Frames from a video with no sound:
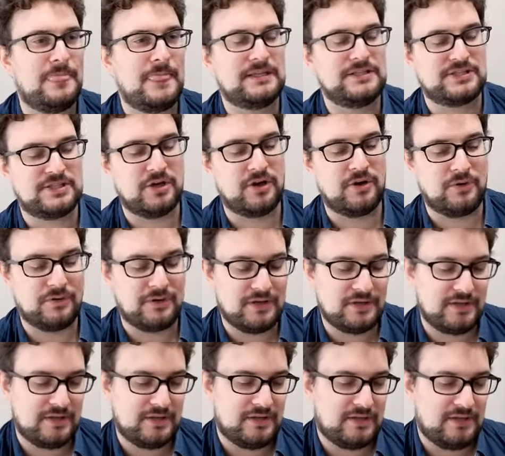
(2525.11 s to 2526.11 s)
So
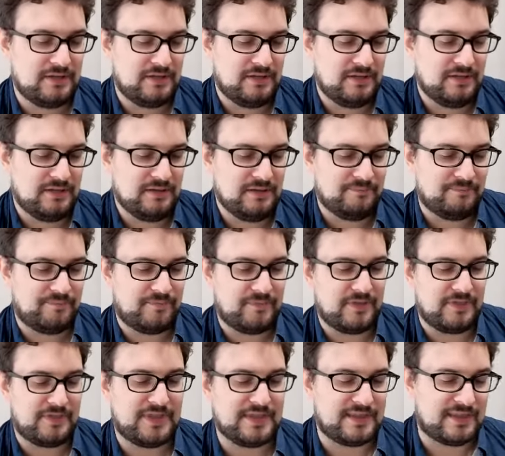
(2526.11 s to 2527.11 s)

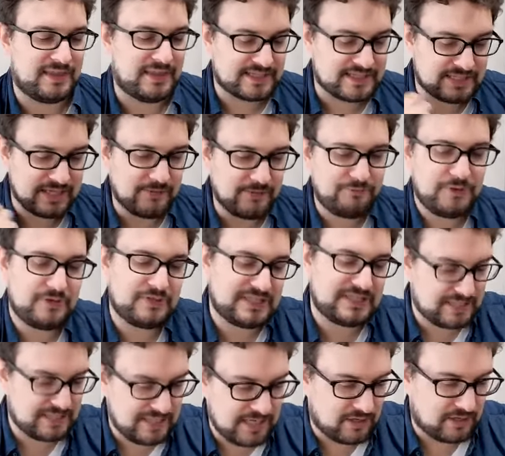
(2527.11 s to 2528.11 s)
the stuff you
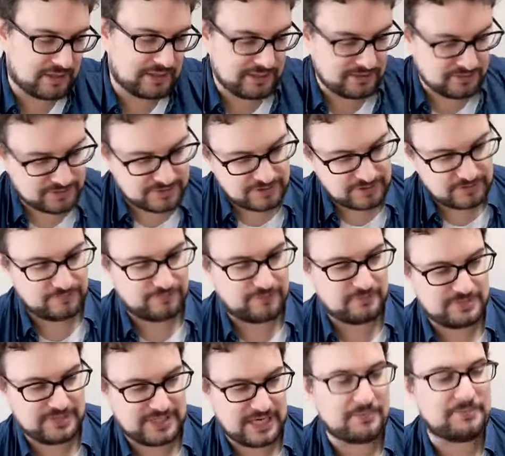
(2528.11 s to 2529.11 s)
see on YouTube
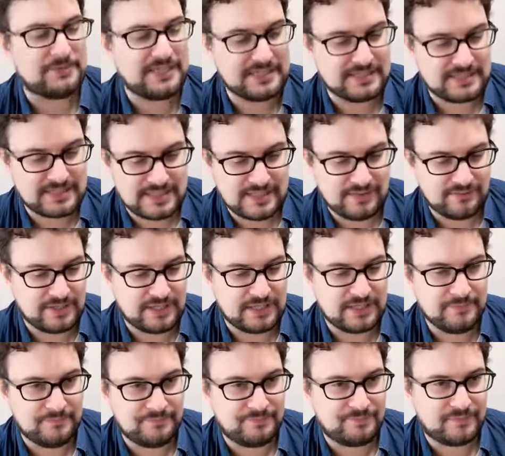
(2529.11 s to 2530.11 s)
from Japanese
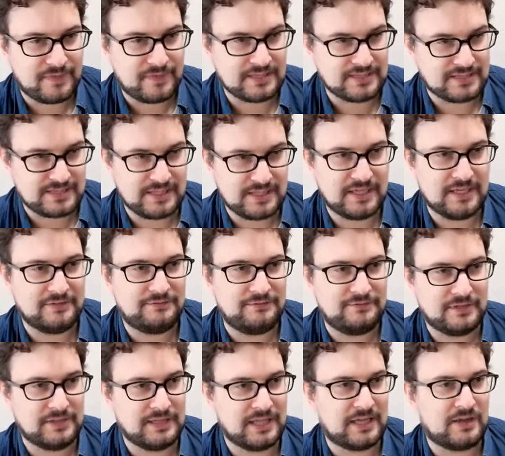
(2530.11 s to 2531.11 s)
TV and stuff,
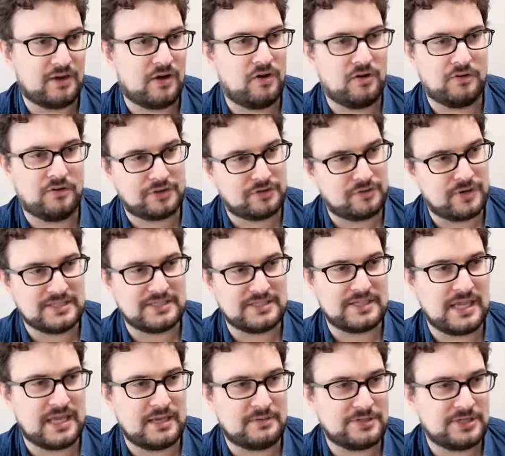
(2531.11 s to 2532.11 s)
like all the crazy
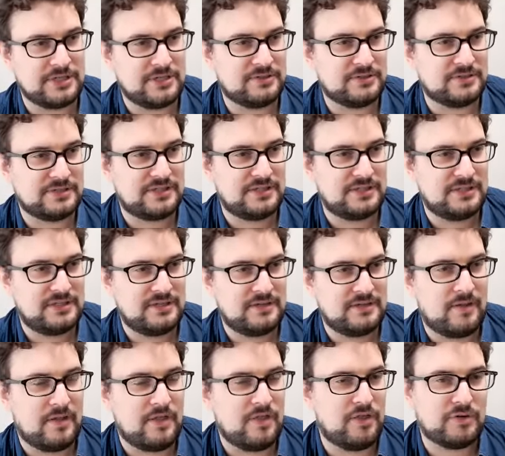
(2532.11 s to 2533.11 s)
game shows,
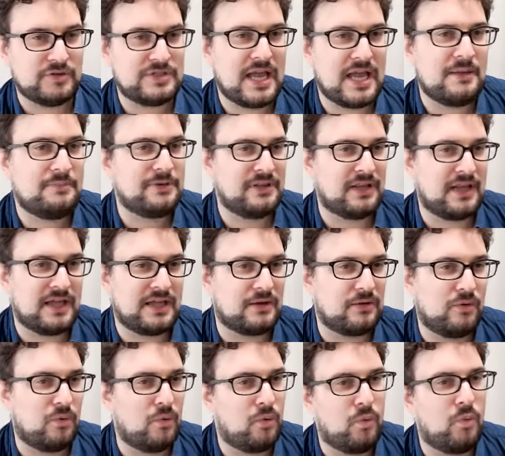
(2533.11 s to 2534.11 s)
those happen like
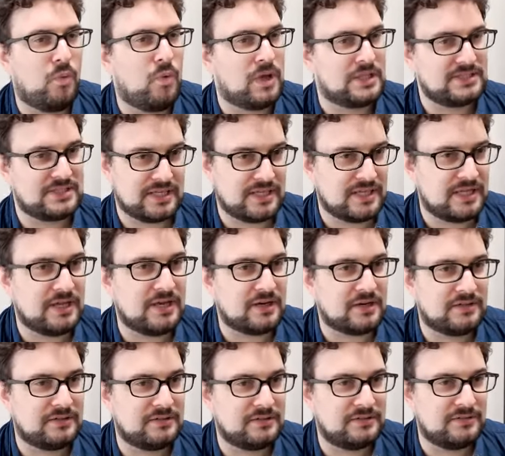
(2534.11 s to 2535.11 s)
once a year.
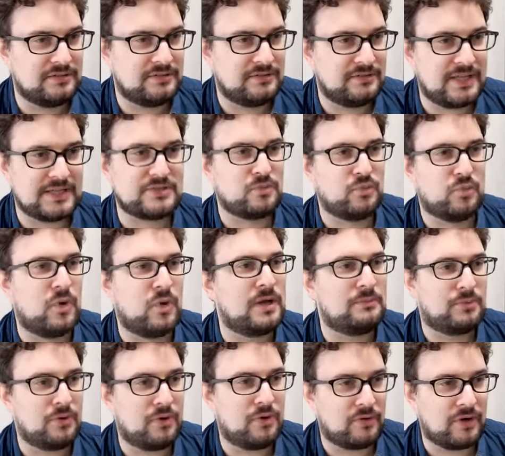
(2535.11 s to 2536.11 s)
That's one
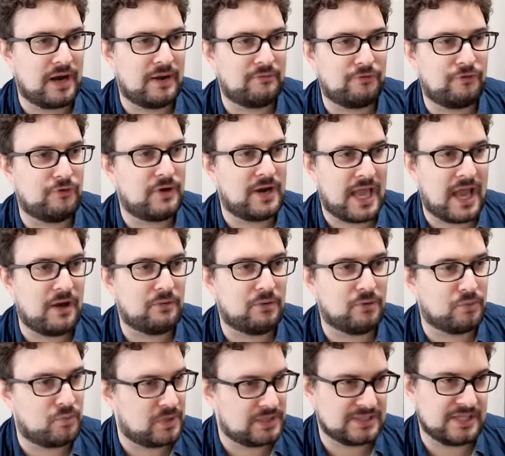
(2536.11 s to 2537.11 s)
program for an hour
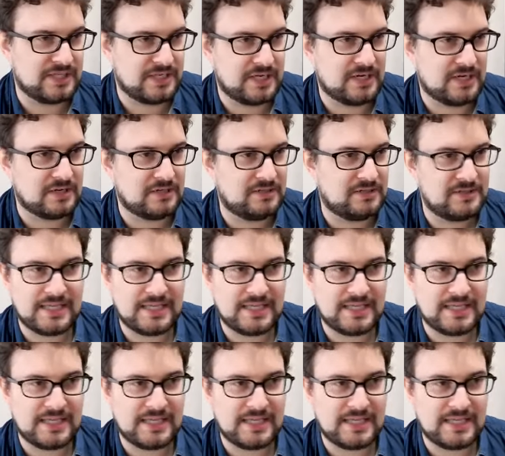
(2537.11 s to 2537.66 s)
once a year.